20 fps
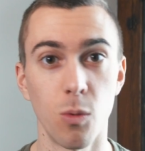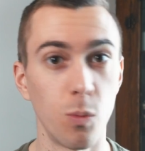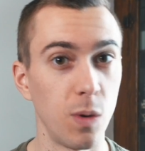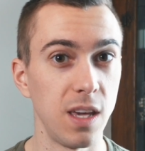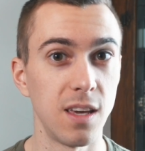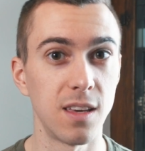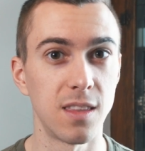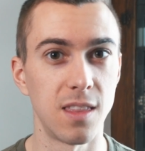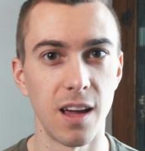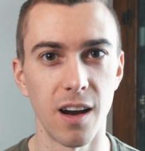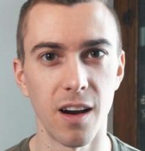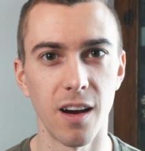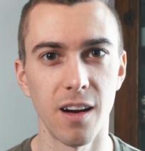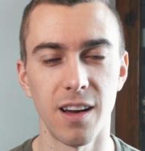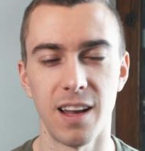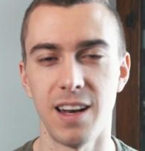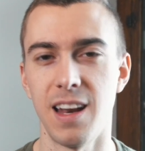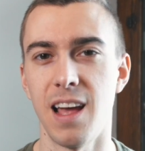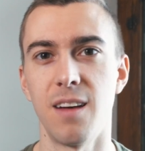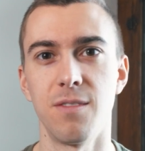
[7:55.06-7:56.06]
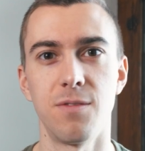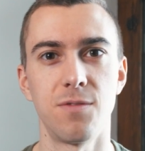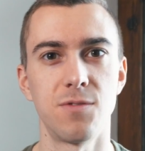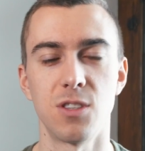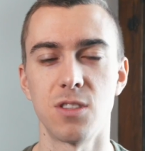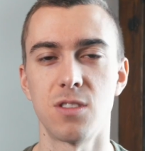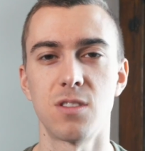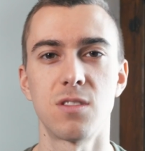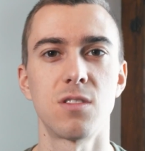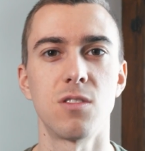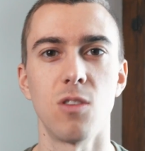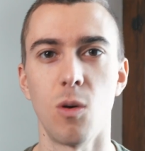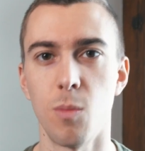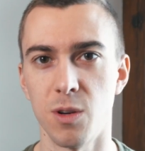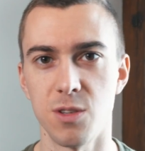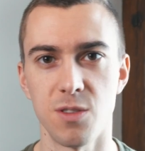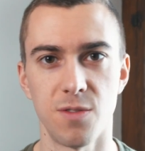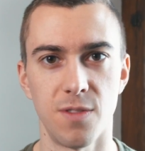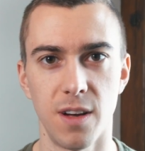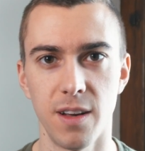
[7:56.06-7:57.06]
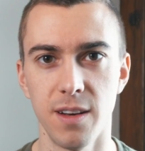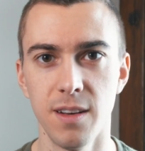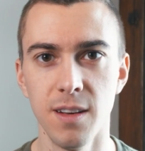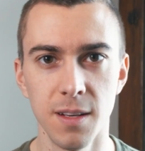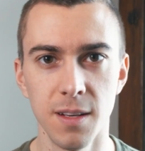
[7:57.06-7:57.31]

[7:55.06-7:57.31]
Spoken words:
week there and have just so much fun.